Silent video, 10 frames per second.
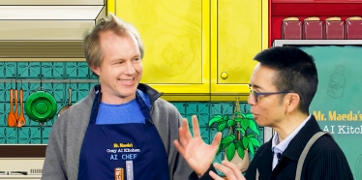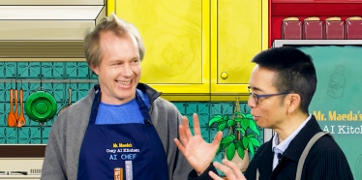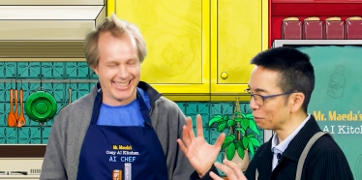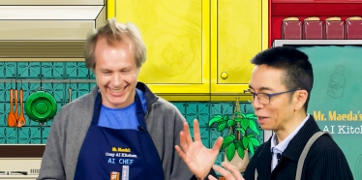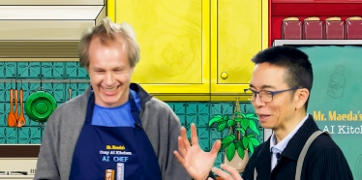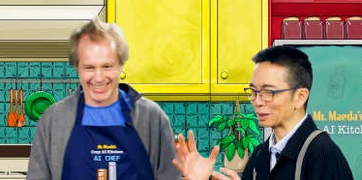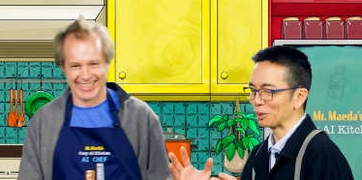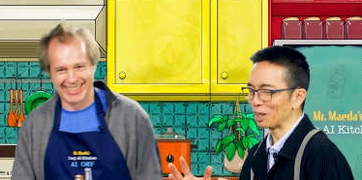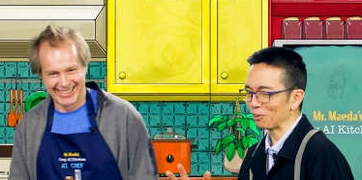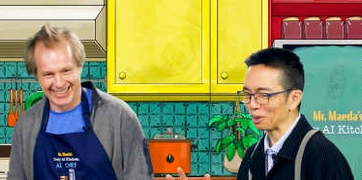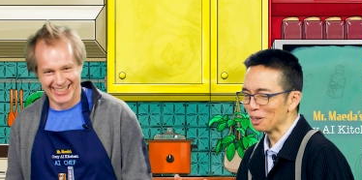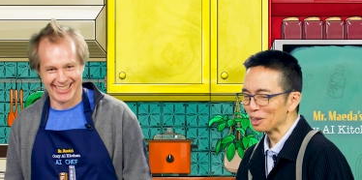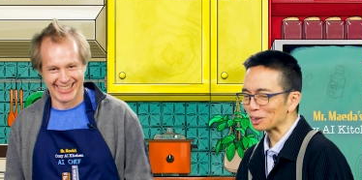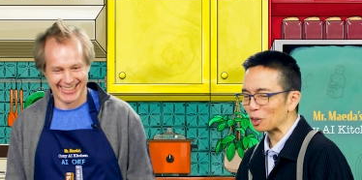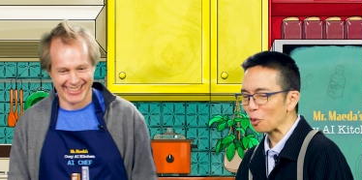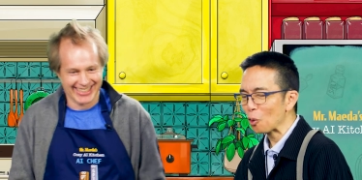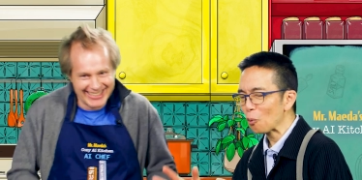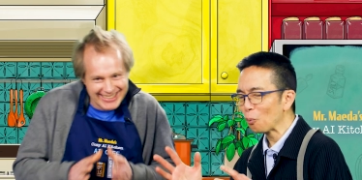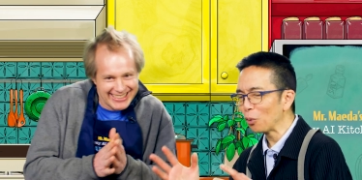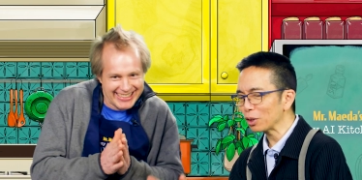Speaker 1: on your face, whatever. So
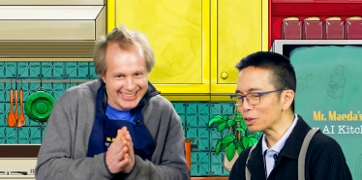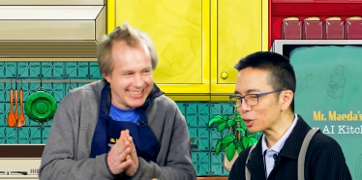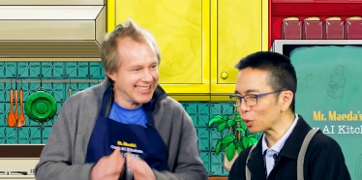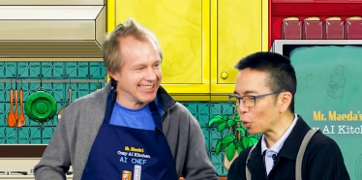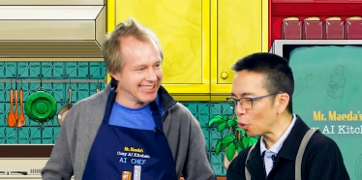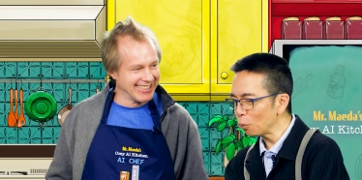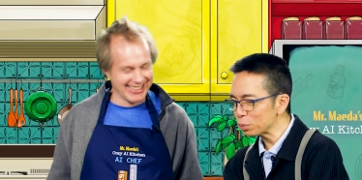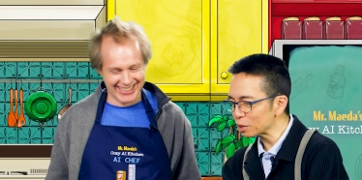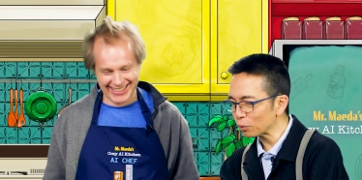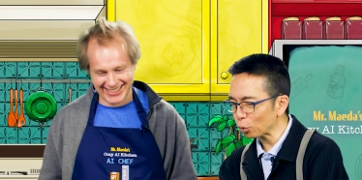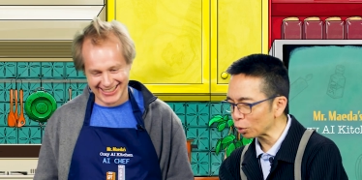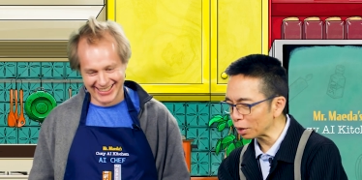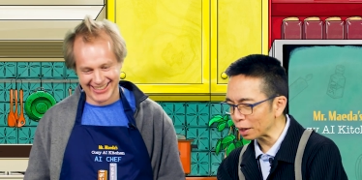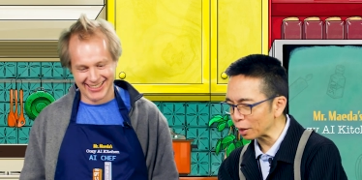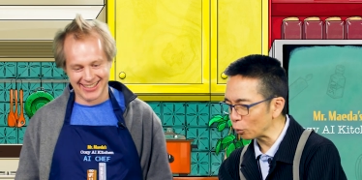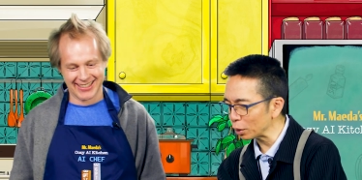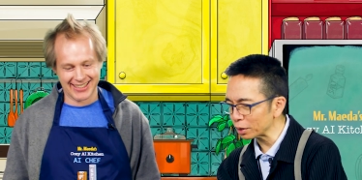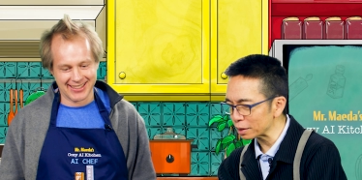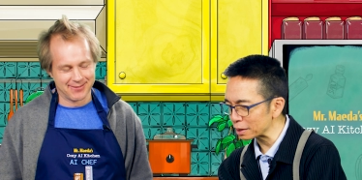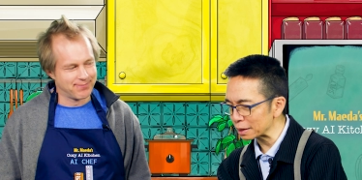what is your hopes for like
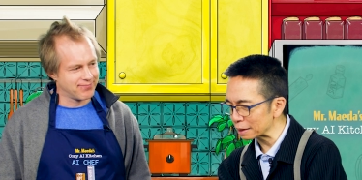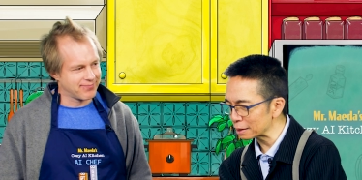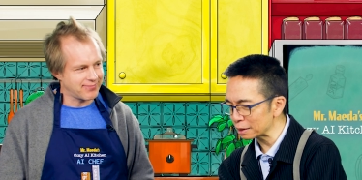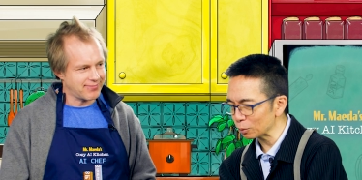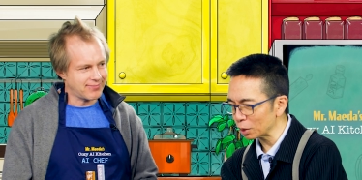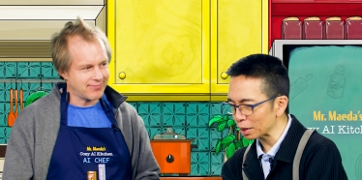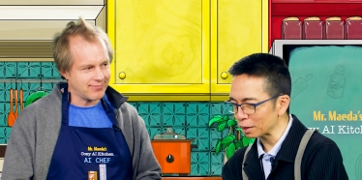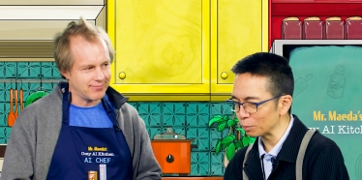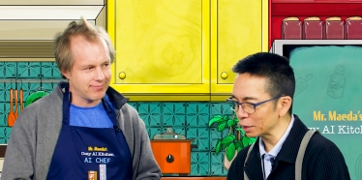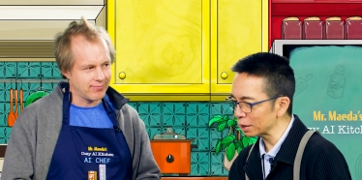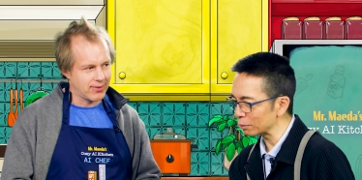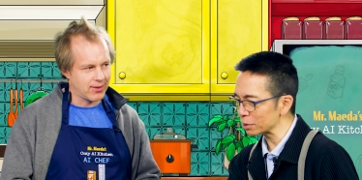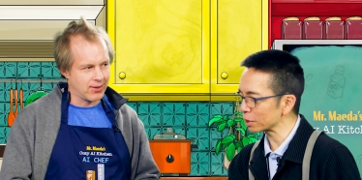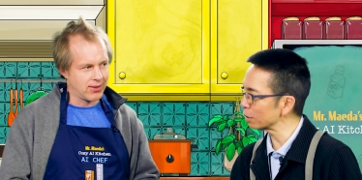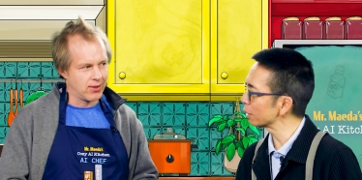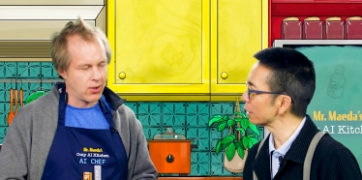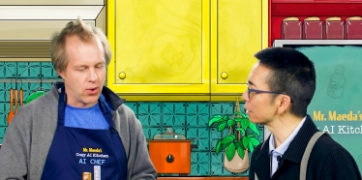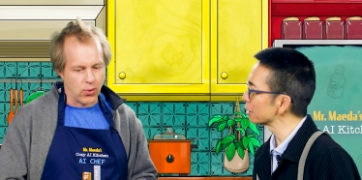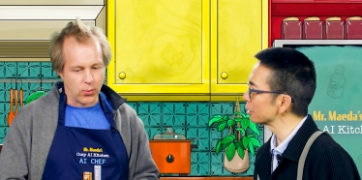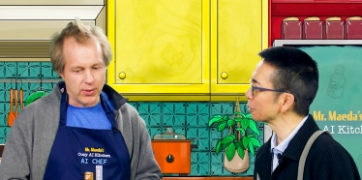what this is and what it can be? I'm just
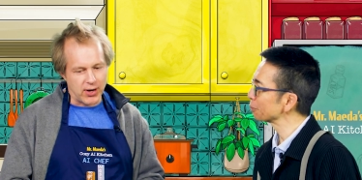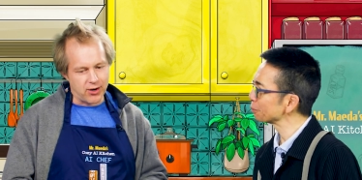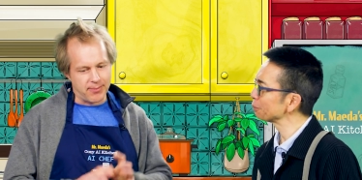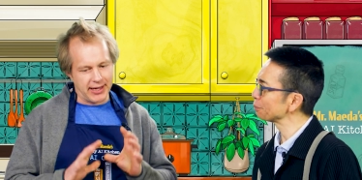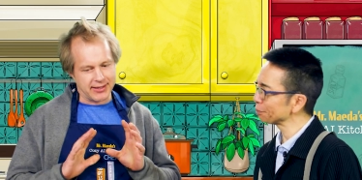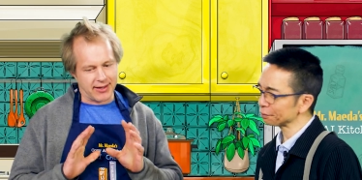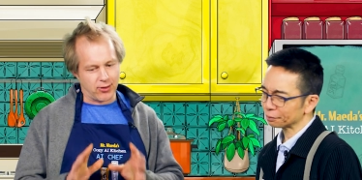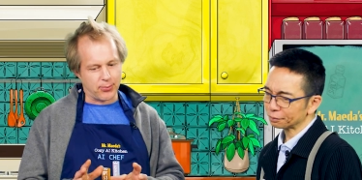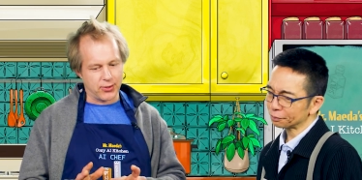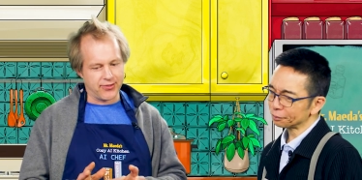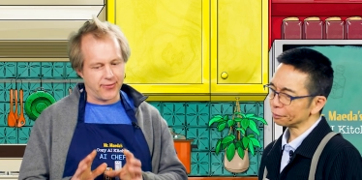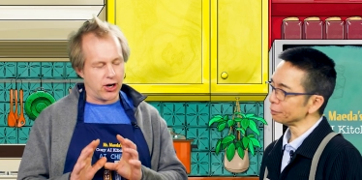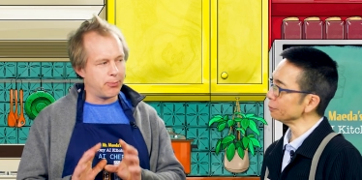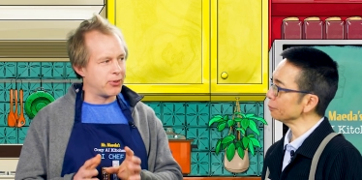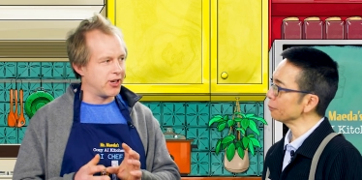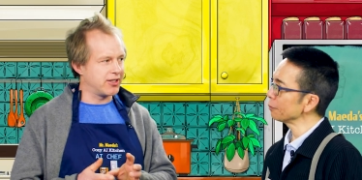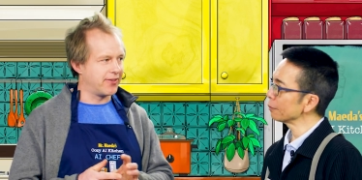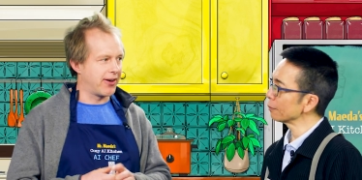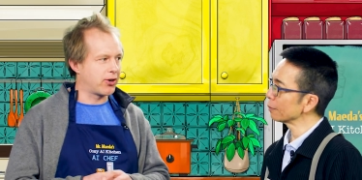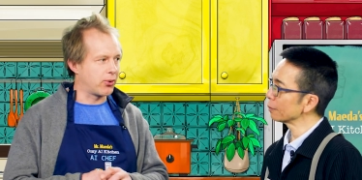curious.
Speaker 2: We want to make developers very
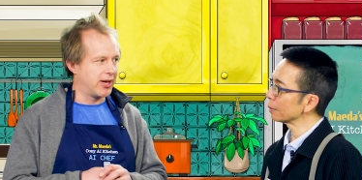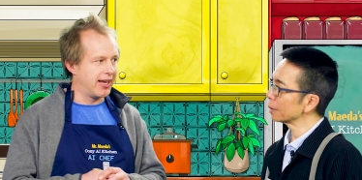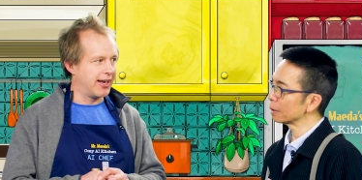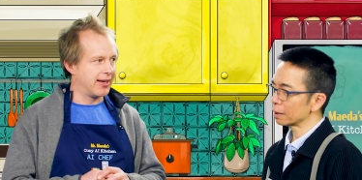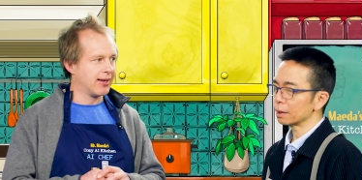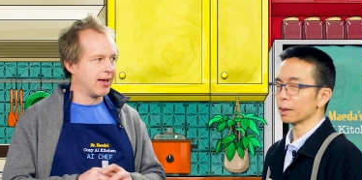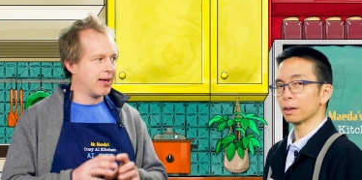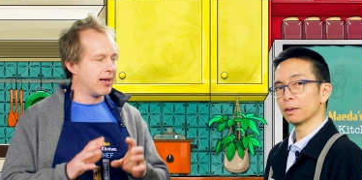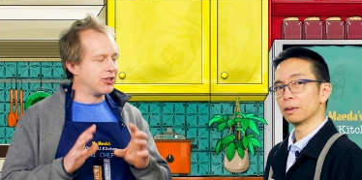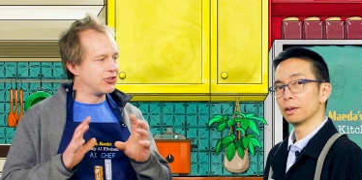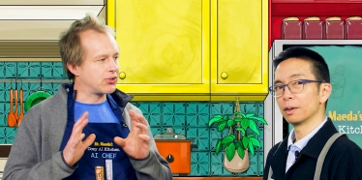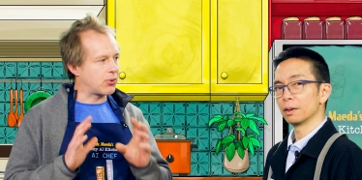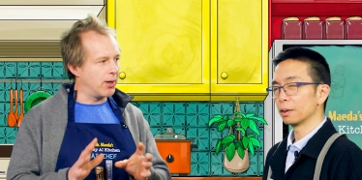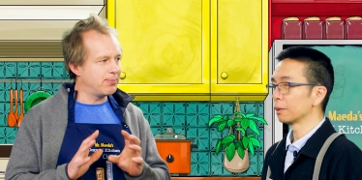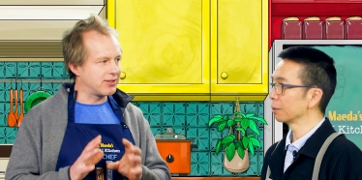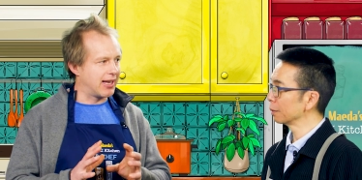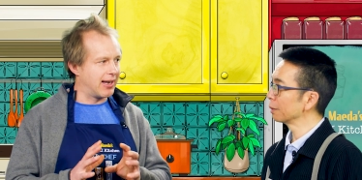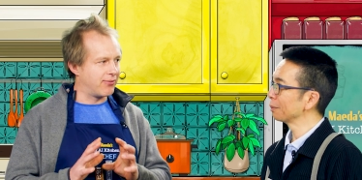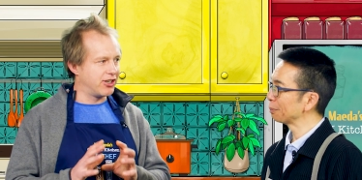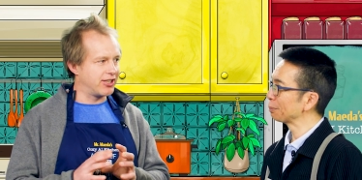productive at creating yeah. scripts that
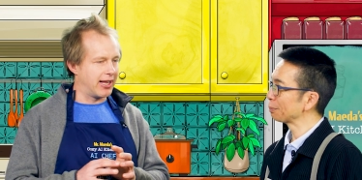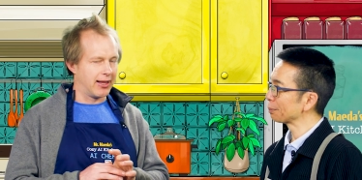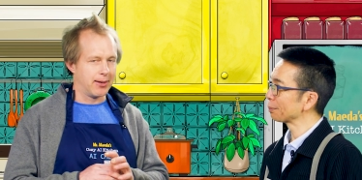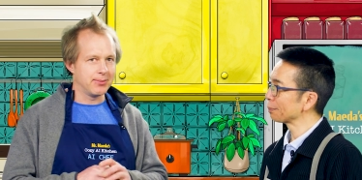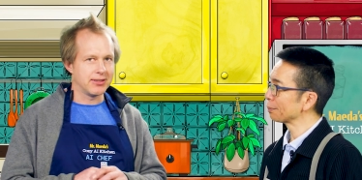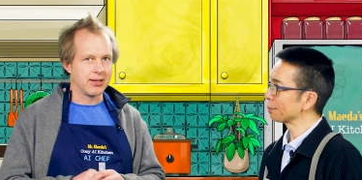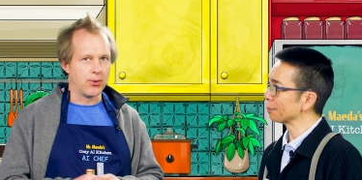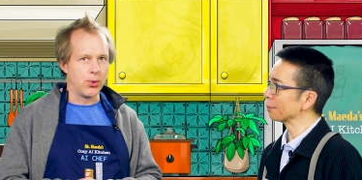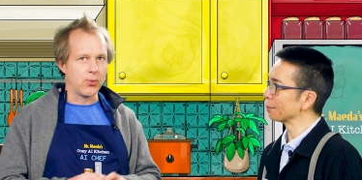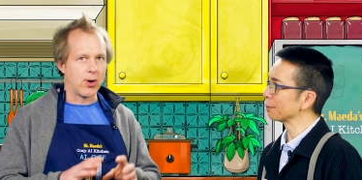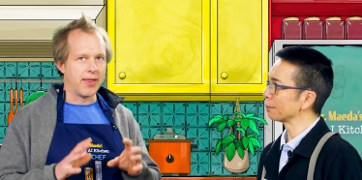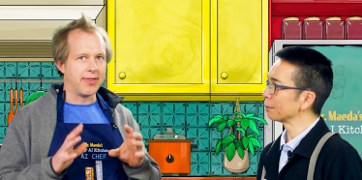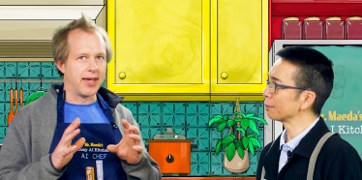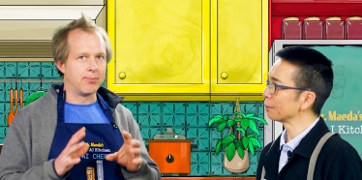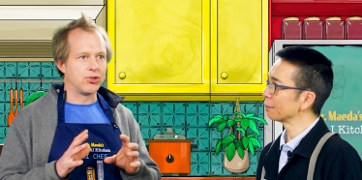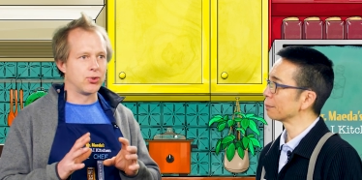leverage L Ms. Mm-hmm. We want them